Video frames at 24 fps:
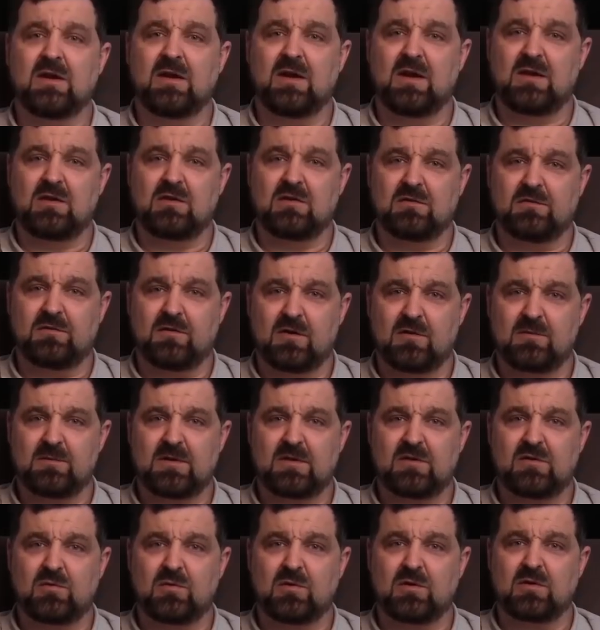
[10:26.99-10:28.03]
And you can follow me
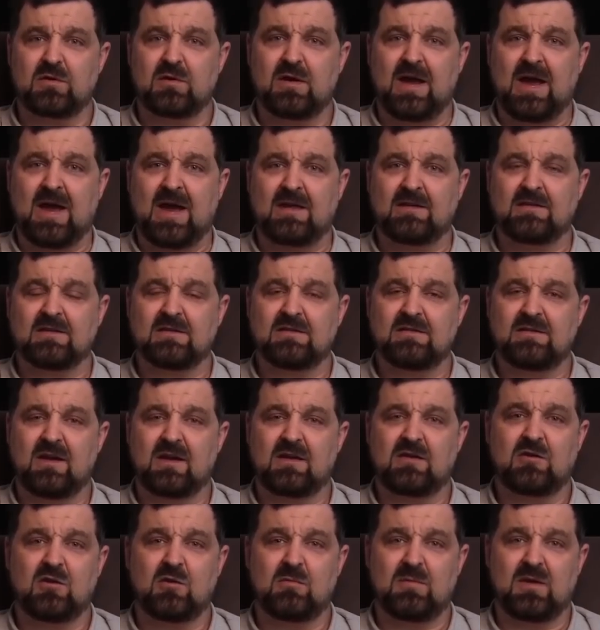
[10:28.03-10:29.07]
at Twitter at
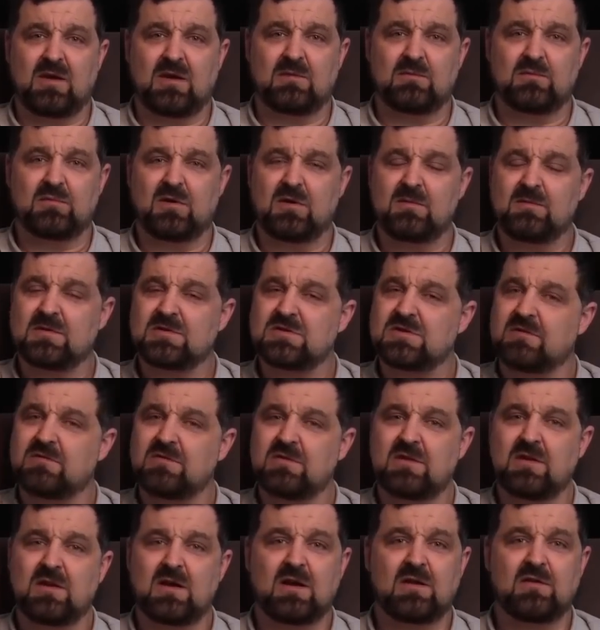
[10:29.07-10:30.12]
Technoman. Pretty much
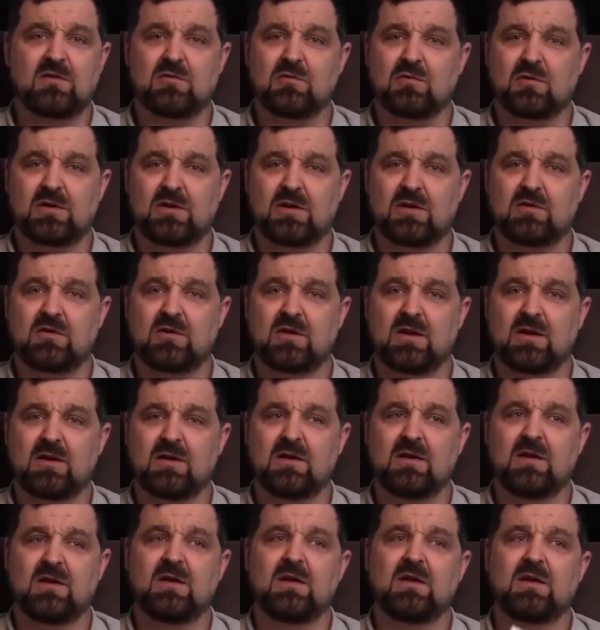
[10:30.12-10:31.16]
everything I do on the
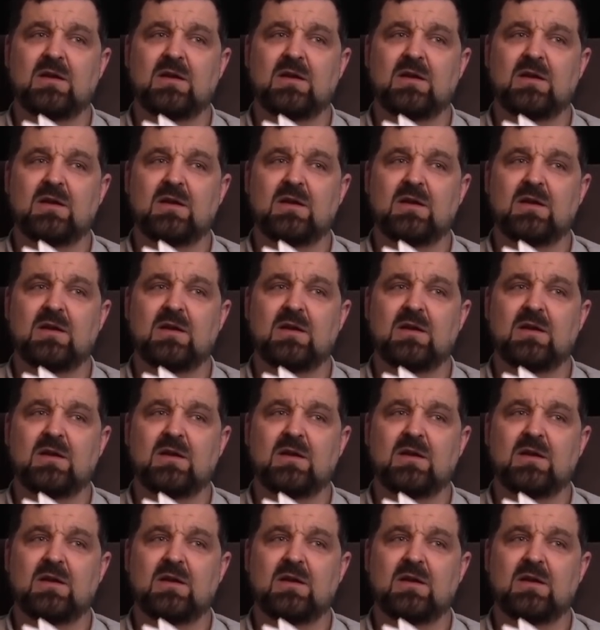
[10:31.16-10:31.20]
internet